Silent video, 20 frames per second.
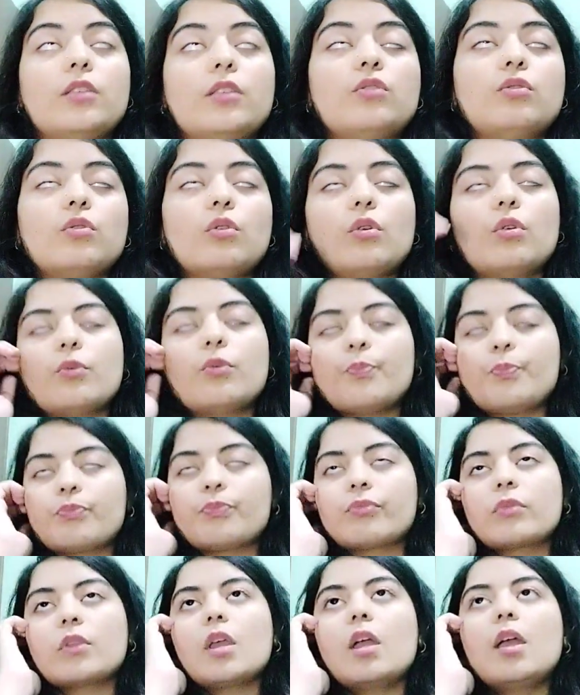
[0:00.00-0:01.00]
So
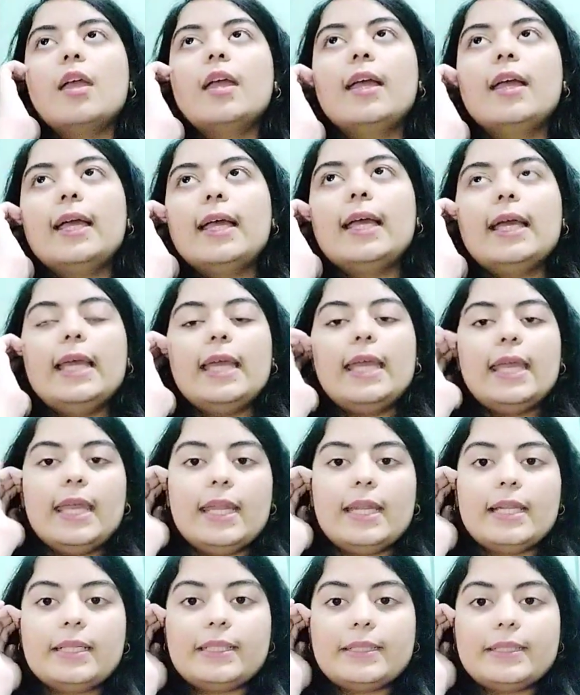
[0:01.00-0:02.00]

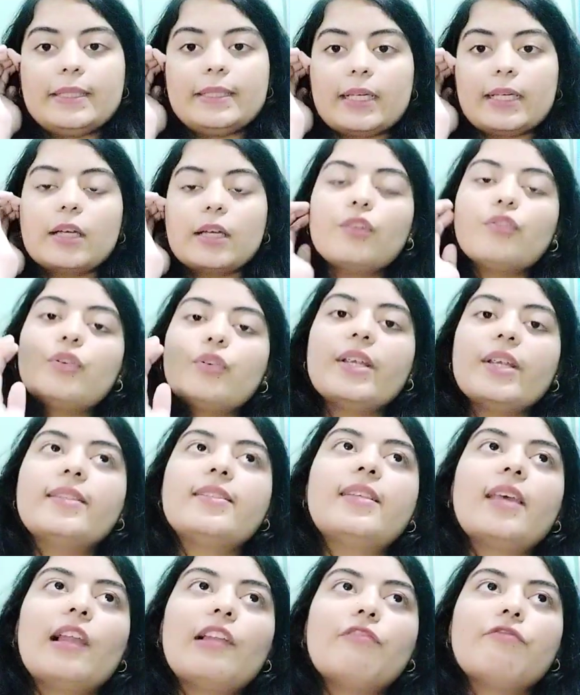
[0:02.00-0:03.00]
in the country
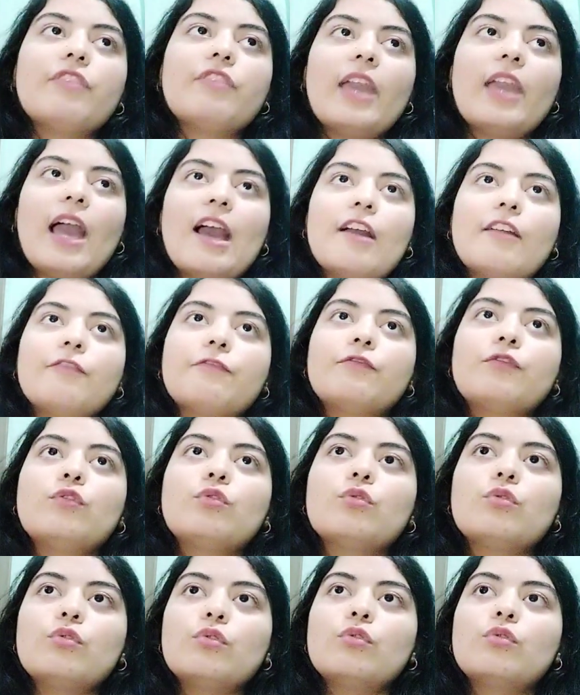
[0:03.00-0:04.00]
itself we have
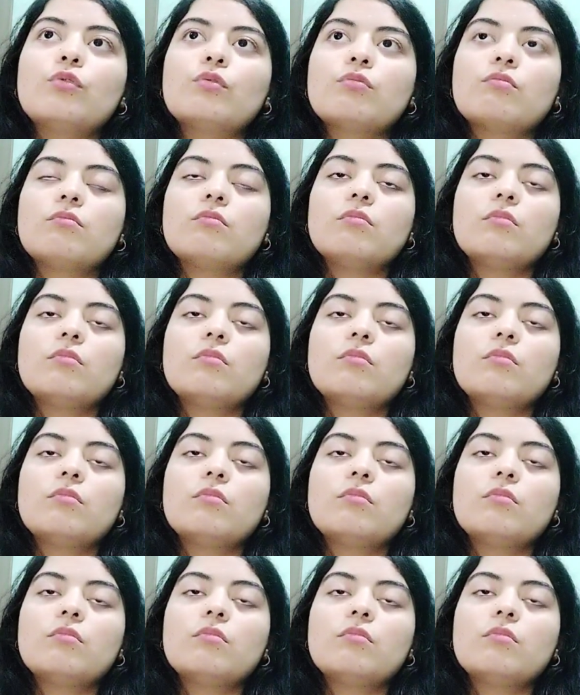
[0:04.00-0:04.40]
to